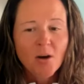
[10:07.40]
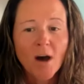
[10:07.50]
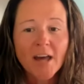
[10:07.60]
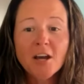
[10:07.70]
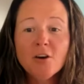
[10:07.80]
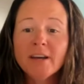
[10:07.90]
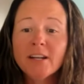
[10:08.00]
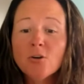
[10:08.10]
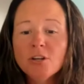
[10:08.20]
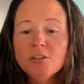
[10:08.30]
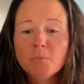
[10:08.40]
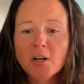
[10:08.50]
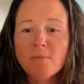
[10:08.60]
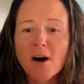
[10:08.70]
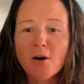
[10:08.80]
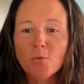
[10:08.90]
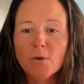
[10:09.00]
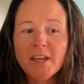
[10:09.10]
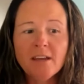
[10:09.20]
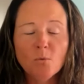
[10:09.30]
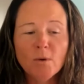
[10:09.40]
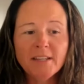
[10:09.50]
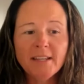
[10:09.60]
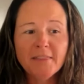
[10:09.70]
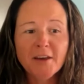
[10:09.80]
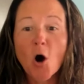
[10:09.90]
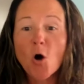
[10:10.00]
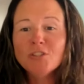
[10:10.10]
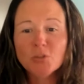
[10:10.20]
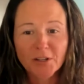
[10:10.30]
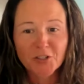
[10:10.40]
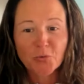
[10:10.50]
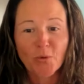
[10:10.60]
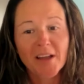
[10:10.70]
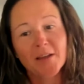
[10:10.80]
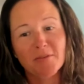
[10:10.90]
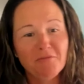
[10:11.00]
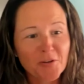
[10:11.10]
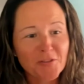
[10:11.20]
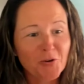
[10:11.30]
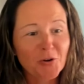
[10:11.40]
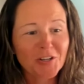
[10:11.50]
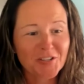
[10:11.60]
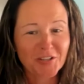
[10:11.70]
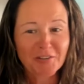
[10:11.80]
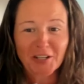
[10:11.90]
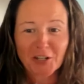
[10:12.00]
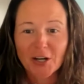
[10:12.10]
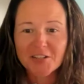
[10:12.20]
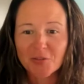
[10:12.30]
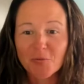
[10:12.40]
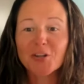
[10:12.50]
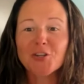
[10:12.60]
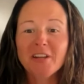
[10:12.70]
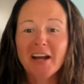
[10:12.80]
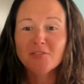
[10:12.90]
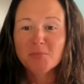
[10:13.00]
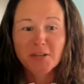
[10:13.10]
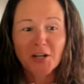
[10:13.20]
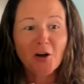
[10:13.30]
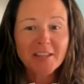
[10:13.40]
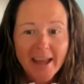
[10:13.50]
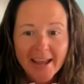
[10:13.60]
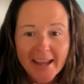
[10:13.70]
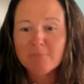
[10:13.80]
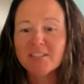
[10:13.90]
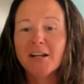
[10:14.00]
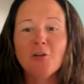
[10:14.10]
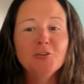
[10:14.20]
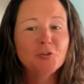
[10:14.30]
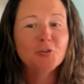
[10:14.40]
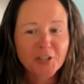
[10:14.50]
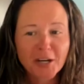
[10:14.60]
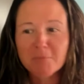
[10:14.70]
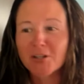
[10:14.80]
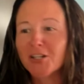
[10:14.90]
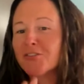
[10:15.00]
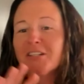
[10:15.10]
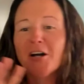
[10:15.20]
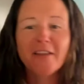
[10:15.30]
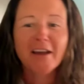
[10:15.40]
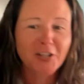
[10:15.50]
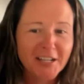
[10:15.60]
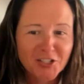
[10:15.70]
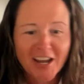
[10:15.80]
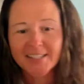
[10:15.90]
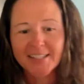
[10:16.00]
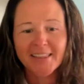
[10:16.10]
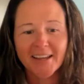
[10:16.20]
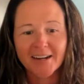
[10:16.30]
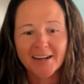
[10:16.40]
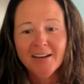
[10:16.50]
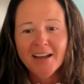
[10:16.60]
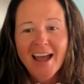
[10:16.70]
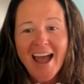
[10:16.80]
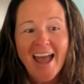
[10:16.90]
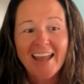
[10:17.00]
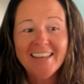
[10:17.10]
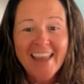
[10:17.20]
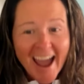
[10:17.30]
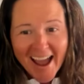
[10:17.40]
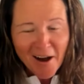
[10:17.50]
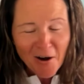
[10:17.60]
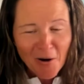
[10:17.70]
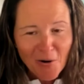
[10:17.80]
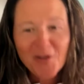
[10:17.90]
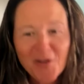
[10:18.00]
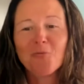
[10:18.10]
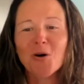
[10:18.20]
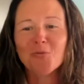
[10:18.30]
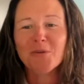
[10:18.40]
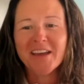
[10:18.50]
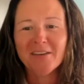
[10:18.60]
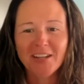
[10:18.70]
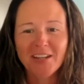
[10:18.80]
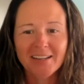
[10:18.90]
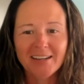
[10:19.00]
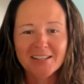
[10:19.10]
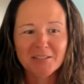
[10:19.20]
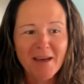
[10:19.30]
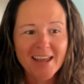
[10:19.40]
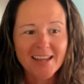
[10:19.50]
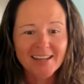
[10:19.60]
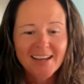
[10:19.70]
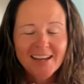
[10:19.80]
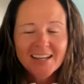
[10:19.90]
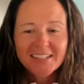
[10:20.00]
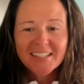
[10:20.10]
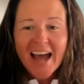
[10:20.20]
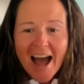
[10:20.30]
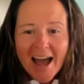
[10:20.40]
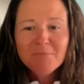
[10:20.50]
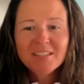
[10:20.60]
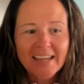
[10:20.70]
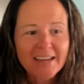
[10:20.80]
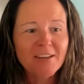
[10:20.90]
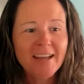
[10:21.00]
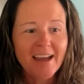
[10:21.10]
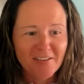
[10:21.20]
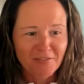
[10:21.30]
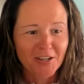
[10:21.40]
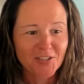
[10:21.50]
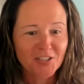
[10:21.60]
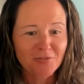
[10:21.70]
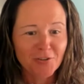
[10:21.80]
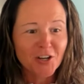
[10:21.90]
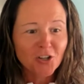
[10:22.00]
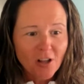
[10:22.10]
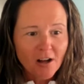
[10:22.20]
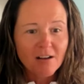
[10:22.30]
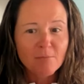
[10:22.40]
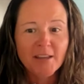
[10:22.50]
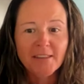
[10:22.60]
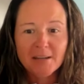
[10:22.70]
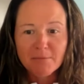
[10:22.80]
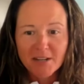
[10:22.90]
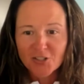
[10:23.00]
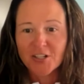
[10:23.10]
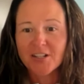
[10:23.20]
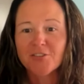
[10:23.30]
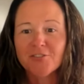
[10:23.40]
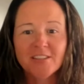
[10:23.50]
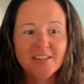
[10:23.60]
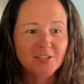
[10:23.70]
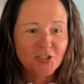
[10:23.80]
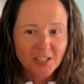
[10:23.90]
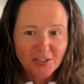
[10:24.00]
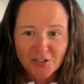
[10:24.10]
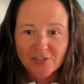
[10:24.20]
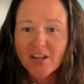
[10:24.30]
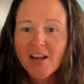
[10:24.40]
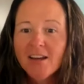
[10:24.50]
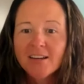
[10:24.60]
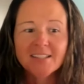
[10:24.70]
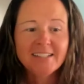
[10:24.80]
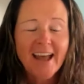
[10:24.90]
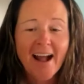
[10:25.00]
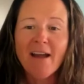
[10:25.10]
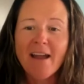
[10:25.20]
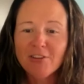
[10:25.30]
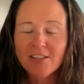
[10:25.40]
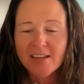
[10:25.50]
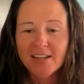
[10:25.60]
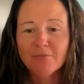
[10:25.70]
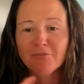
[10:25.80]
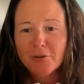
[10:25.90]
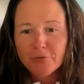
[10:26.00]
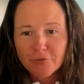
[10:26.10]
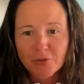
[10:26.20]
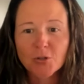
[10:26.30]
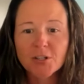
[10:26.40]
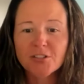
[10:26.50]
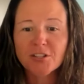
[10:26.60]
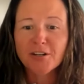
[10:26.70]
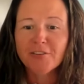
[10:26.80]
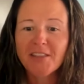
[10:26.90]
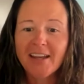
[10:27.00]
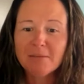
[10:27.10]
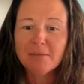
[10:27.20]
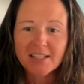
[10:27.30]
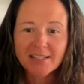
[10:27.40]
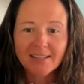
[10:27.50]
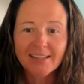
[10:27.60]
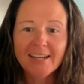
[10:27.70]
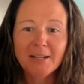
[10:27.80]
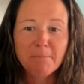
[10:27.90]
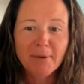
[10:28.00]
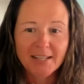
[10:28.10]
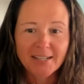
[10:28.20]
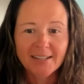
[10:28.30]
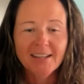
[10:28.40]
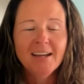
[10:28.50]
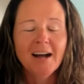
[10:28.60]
Well, I know at Old Coast Pickleball, we did the old Swish way before the Court Reserve integration, where you would have to put all the names and all the duper numbers and all that great jazz in there. And now what we have done is made time-saving efforts for the club and the administrators and the instructors, because now everything can flow through Court Reserve and they can basically hit a button.